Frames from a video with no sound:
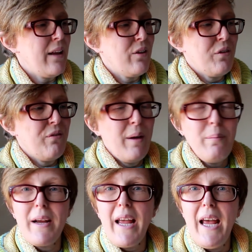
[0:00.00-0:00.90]
extra
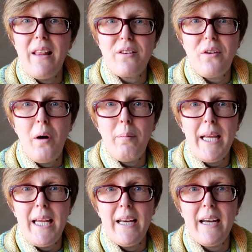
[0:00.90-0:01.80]
fabric at the top
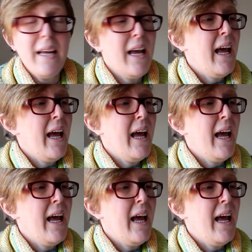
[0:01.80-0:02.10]
here